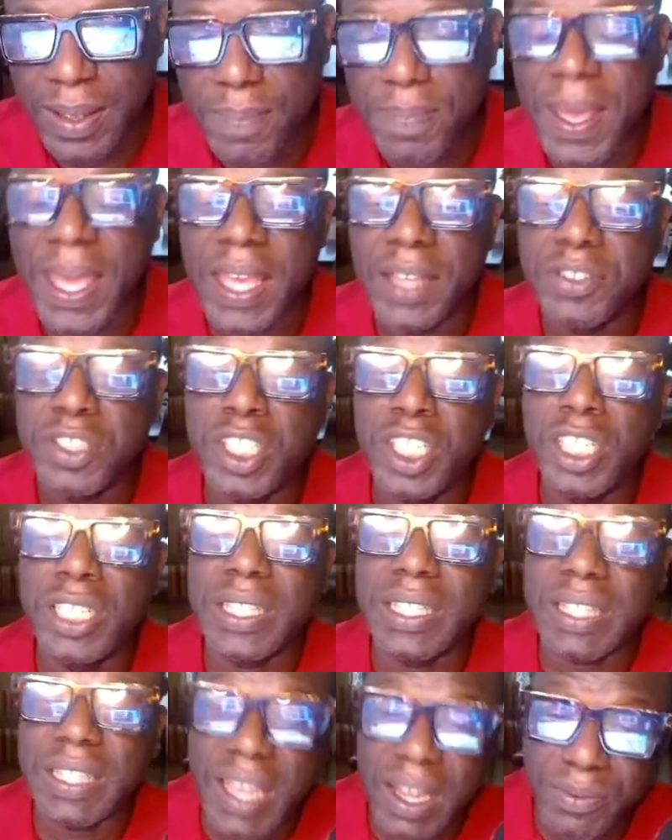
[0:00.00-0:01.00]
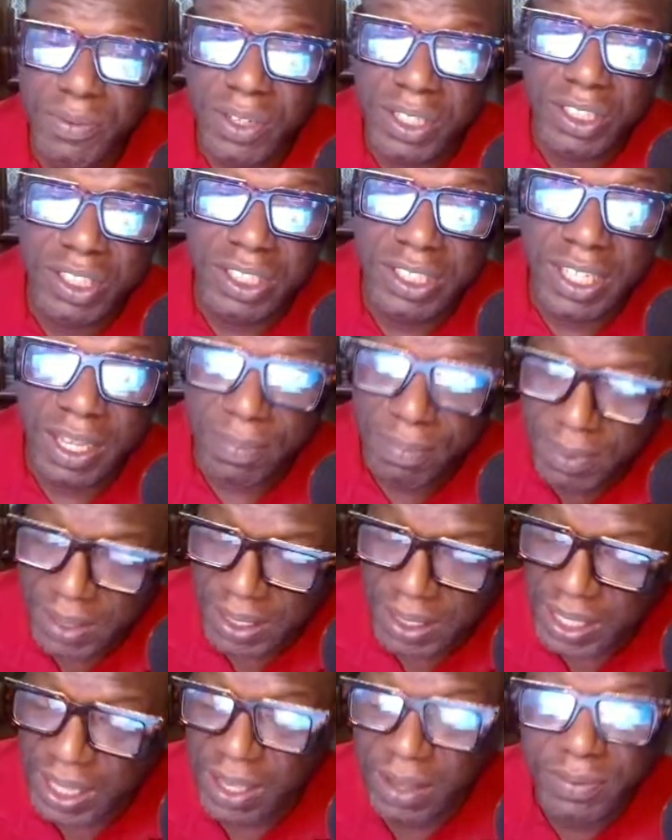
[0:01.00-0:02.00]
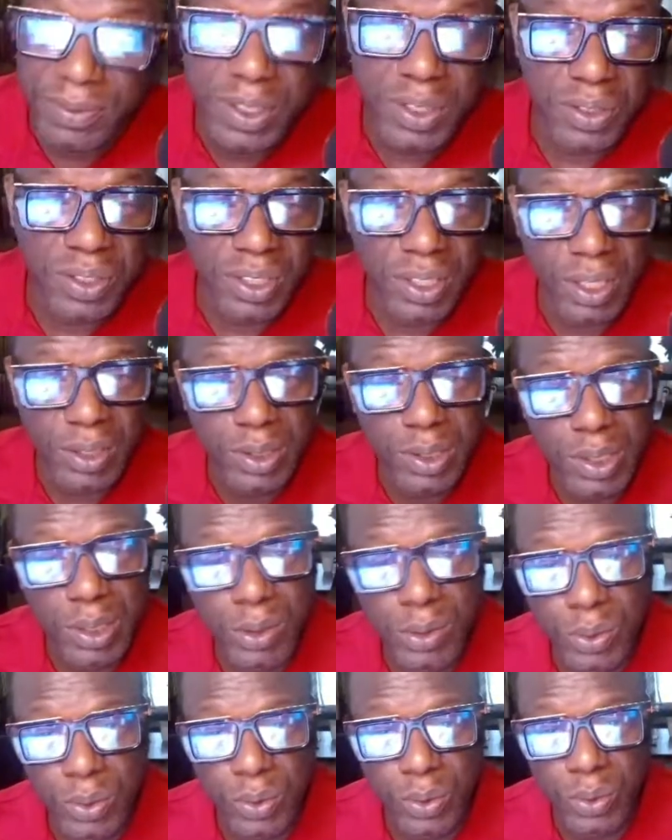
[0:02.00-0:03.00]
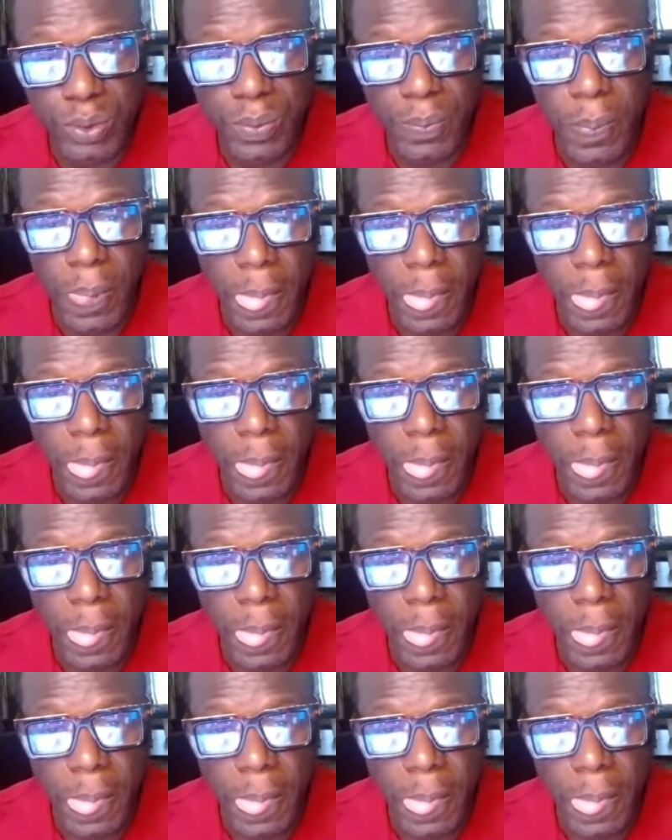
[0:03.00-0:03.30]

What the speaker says: But if she leveraged the ability of using the tool,